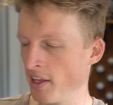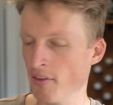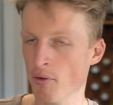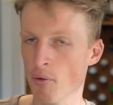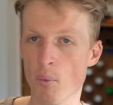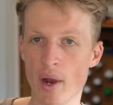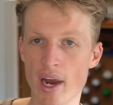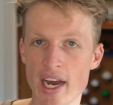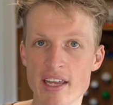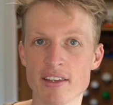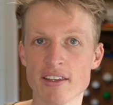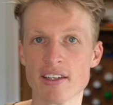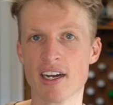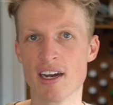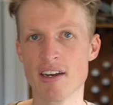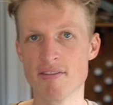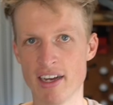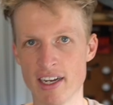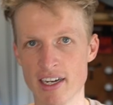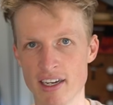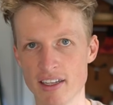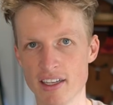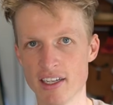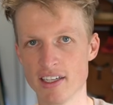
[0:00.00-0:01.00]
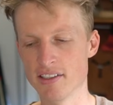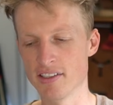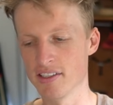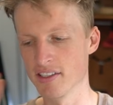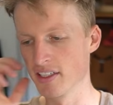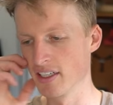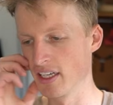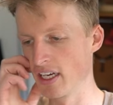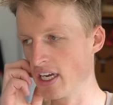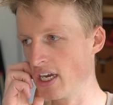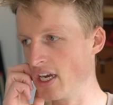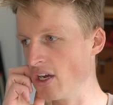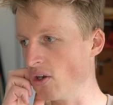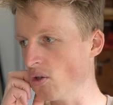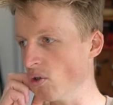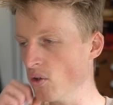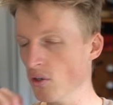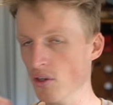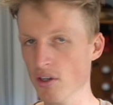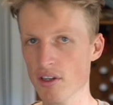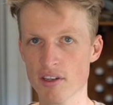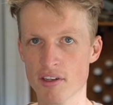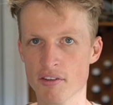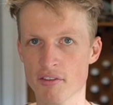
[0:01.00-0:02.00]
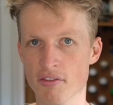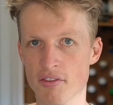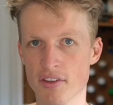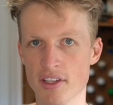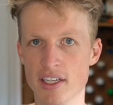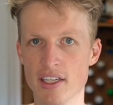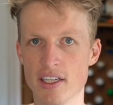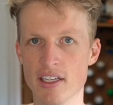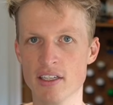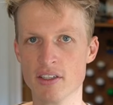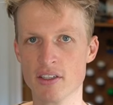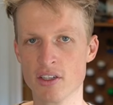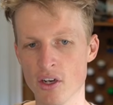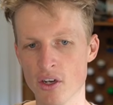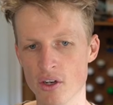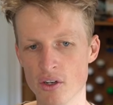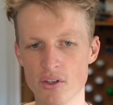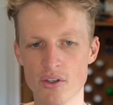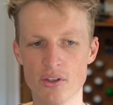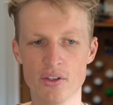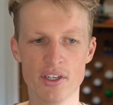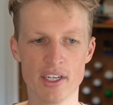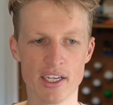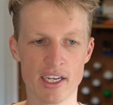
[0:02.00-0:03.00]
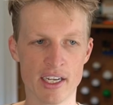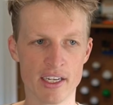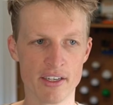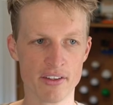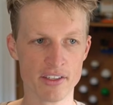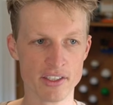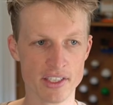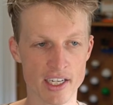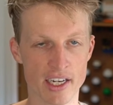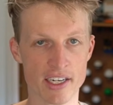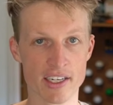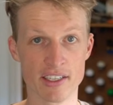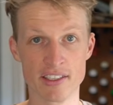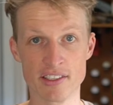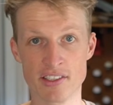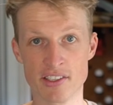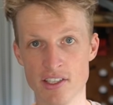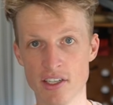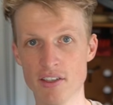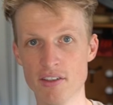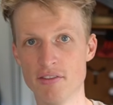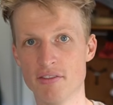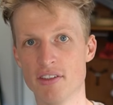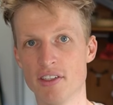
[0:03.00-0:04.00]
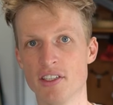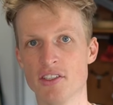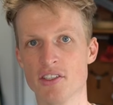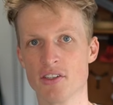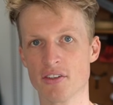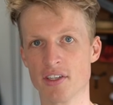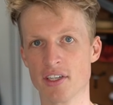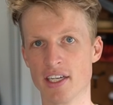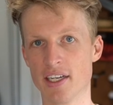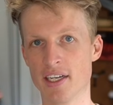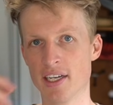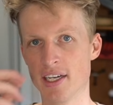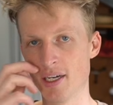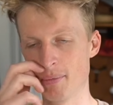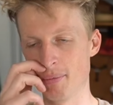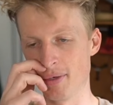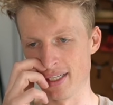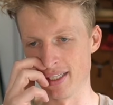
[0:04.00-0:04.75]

the way that I've analyzed it, all of the code and the data itself is on GitHub,